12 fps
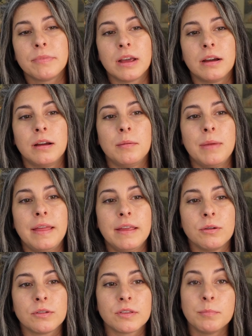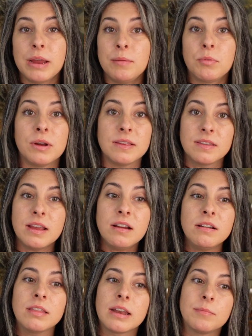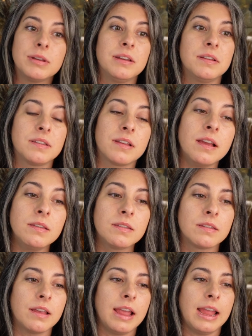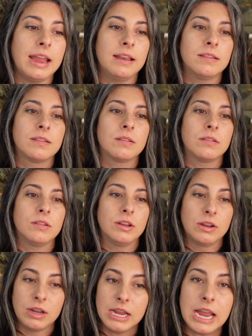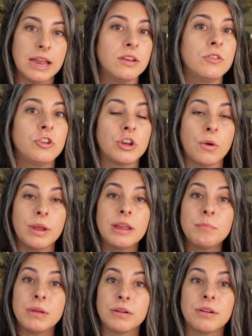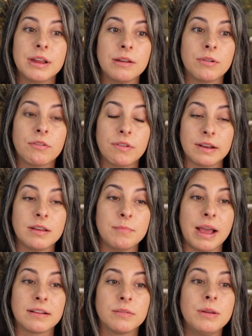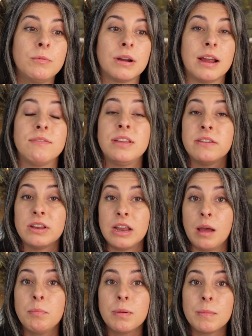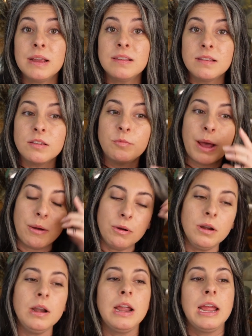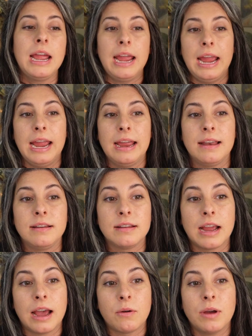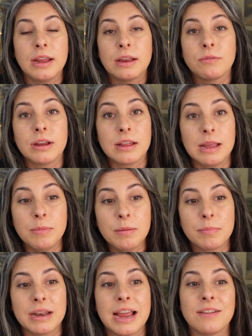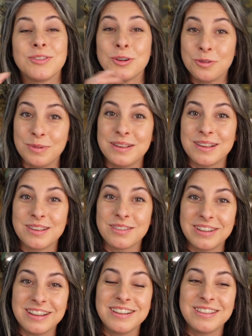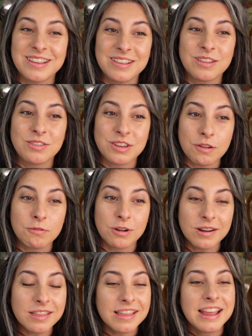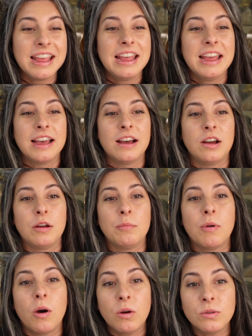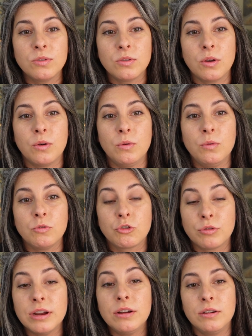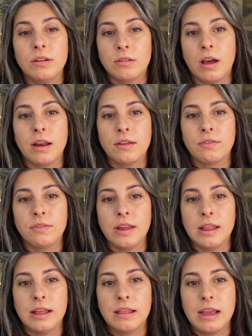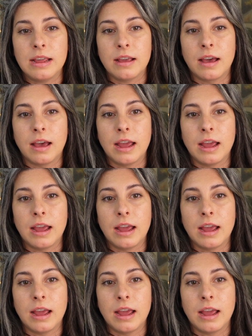And there were some pain points there that I'm going to discuss. And again, showing and mirroring and reflecting back to me where I've given up my sense of power and how I can reclaim it, but I have to own my sense of value and sense of self-worth. Also triggered a lot of feeling like